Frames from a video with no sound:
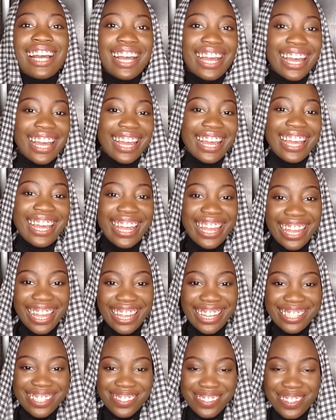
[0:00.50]
Hi
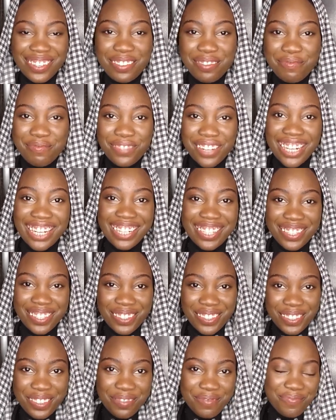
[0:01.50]
guys, welcome back
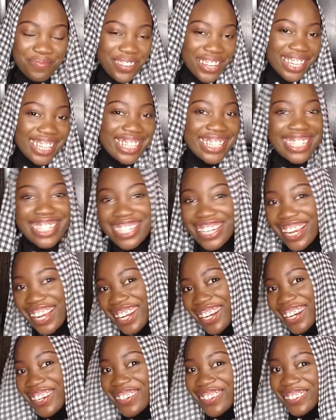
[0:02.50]
to my
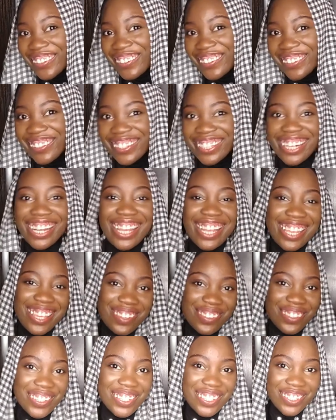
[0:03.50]
channel.
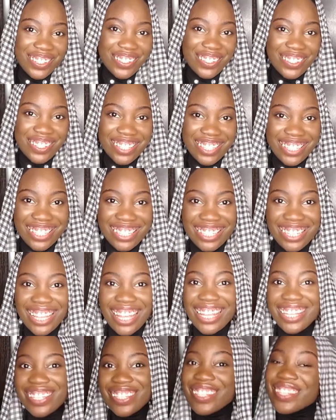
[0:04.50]
If you just
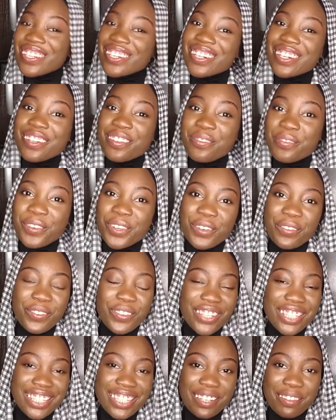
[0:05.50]
tune in for the
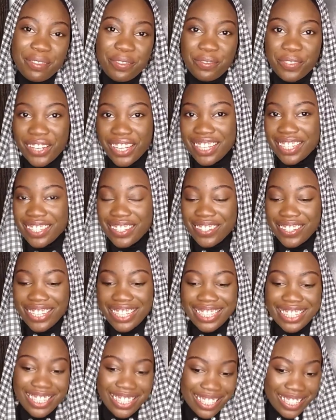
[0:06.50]
first time, don't forget to
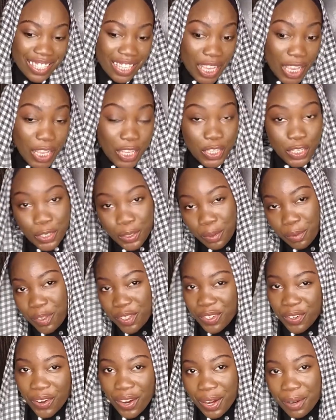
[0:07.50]
hit the
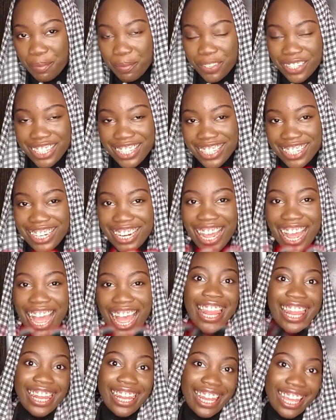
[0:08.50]
subscribe button
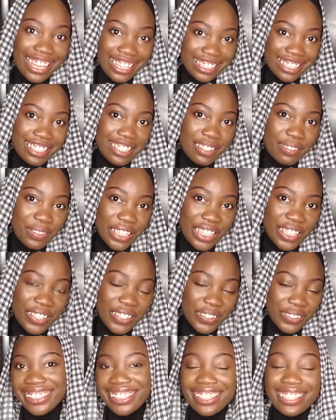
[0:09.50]
and like this
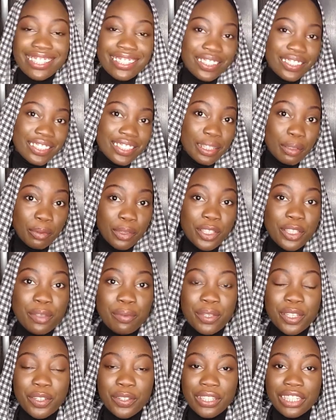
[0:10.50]
video. Because I'm going
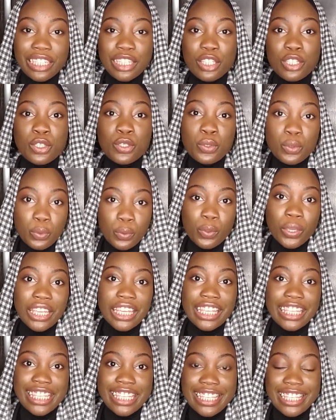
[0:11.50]
to be doing two
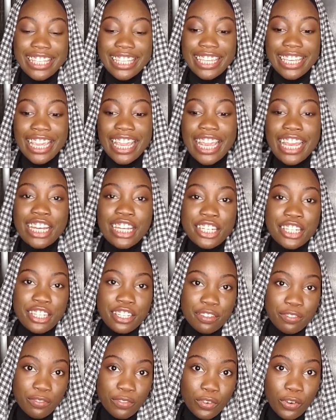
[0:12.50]
easy
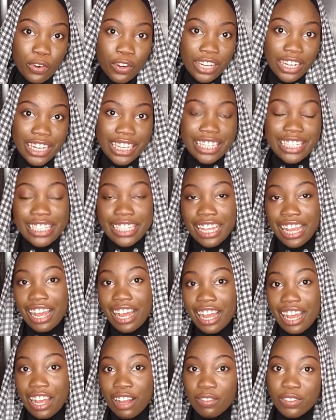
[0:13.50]
chiffon
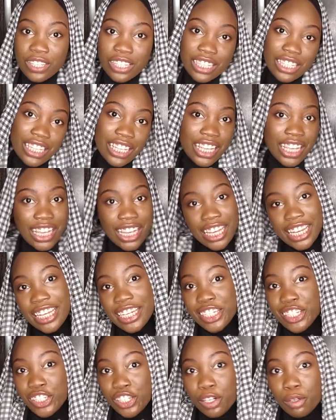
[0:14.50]
scarves
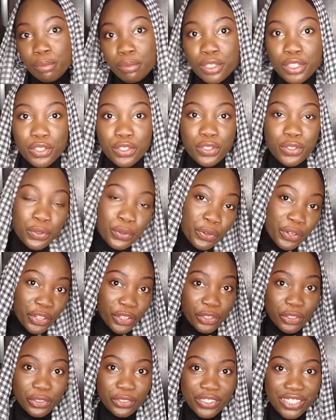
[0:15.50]
hijab
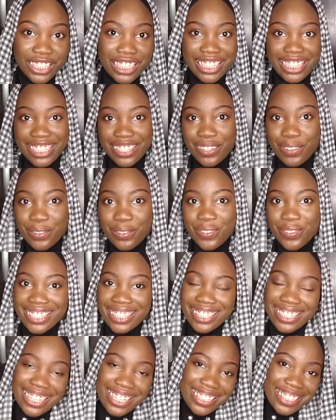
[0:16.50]
tutorials. So
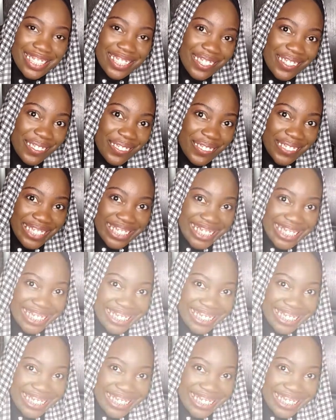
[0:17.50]
stay tuned.